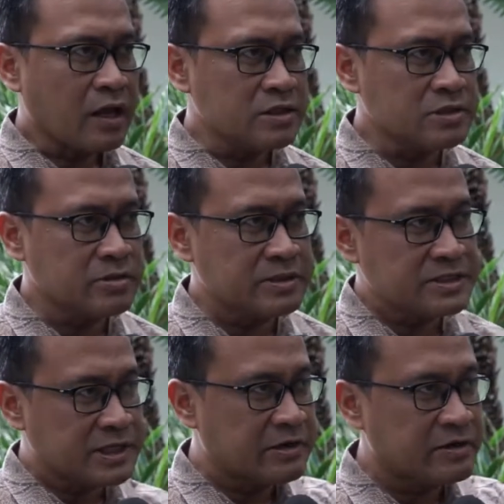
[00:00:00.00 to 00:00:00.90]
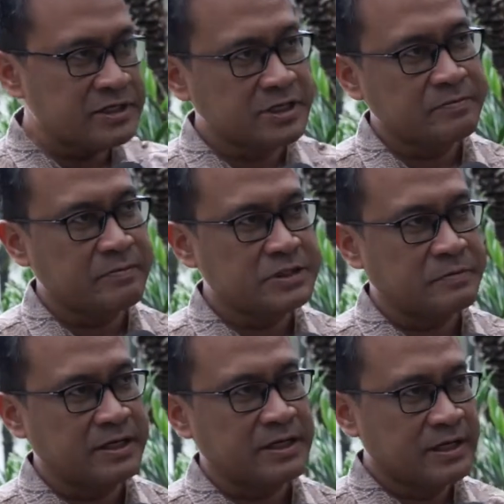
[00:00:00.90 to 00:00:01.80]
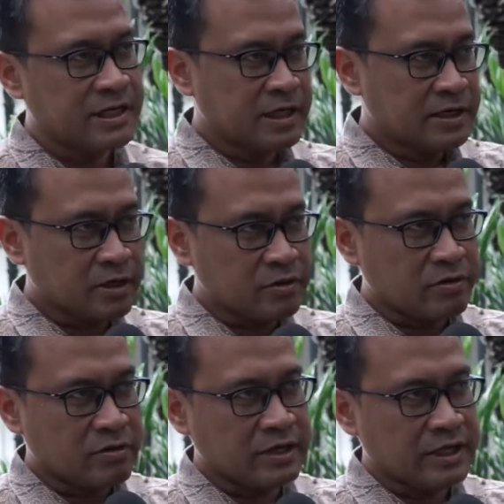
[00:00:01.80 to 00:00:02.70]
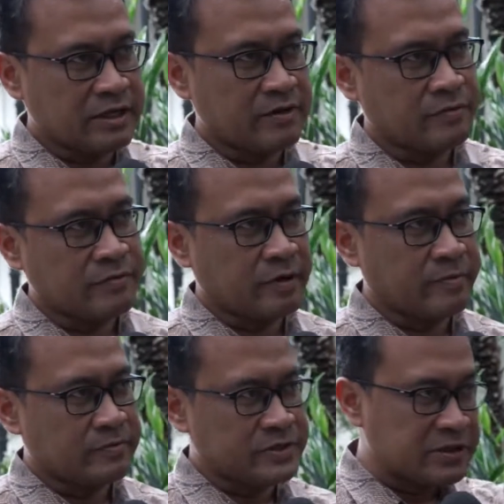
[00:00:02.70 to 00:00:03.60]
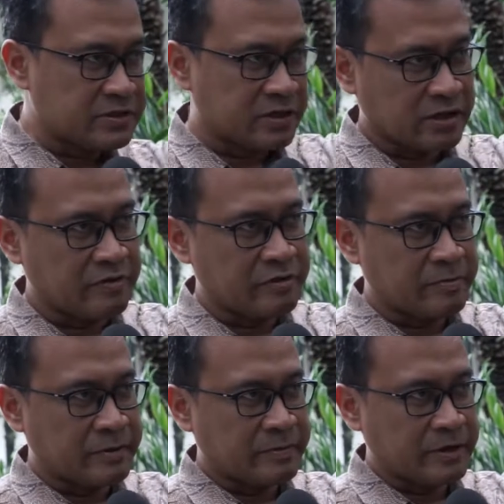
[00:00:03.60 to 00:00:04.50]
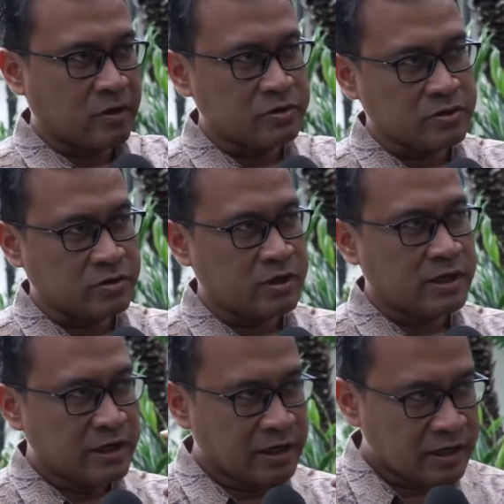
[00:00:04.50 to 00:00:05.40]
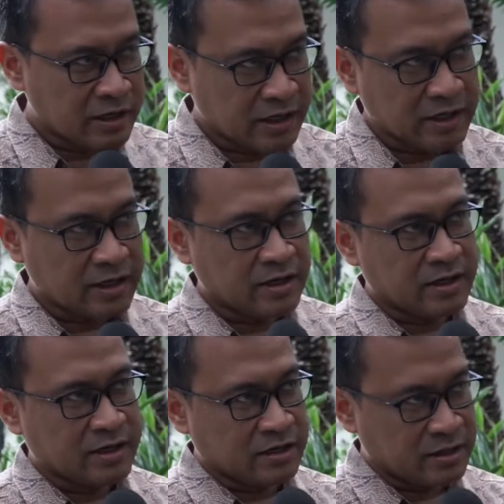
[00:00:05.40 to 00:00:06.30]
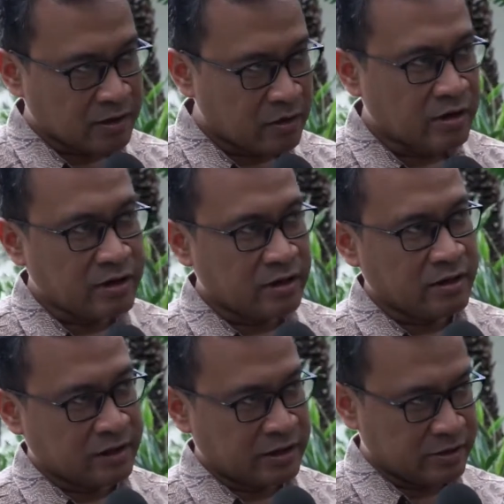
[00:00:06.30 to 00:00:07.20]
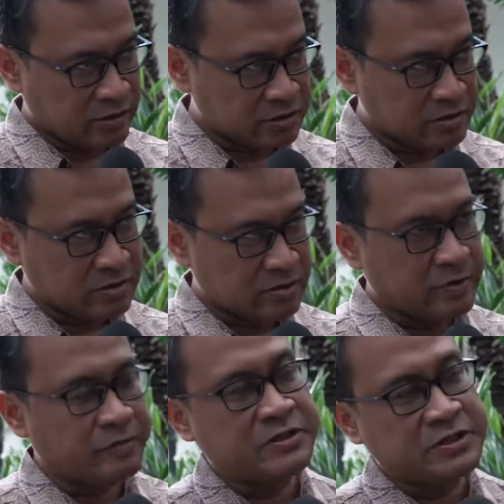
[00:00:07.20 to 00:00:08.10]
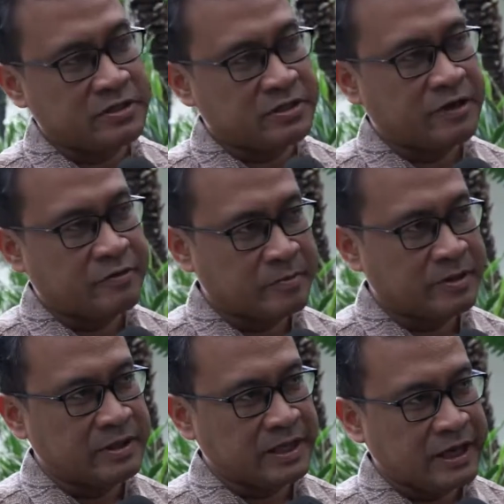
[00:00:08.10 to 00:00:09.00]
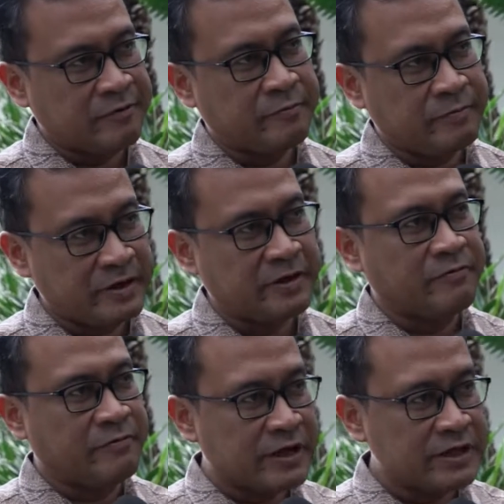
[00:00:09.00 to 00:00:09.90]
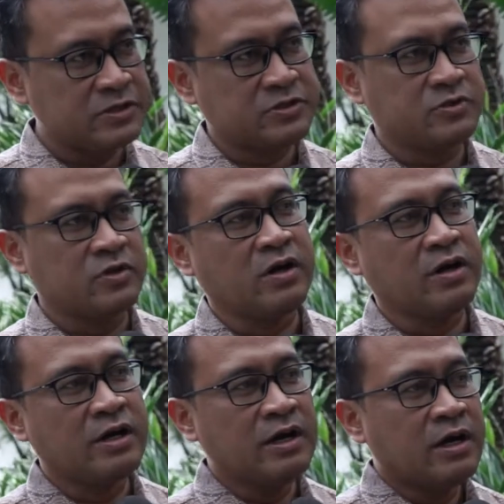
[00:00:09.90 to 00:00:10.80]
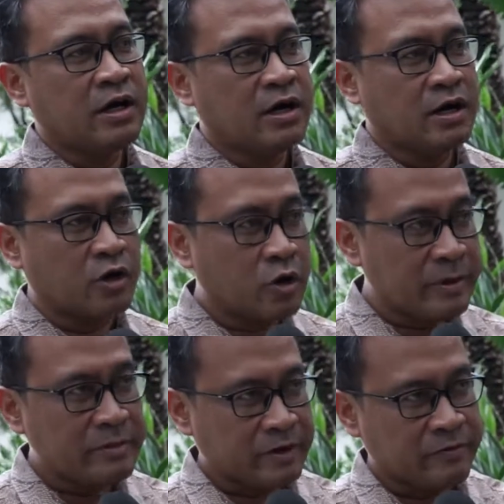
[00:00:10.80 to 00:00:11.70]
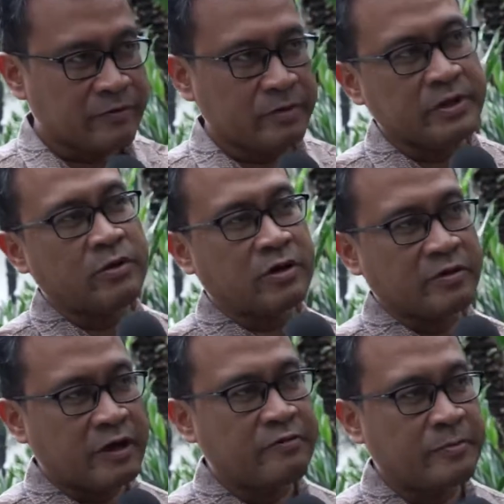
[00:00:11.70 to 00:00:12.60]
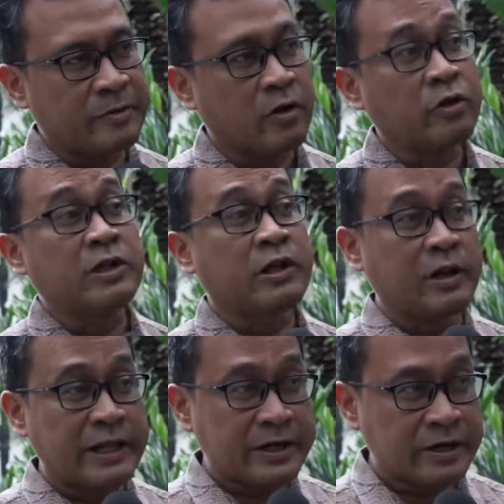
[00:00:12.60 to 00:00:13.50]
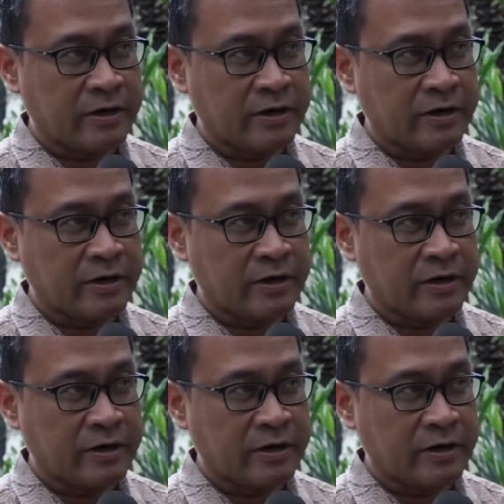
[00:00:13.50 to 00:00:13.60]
So this regulation must be not only from central government but also local and also provincial government that have be a very strong commitment from the local government or the leader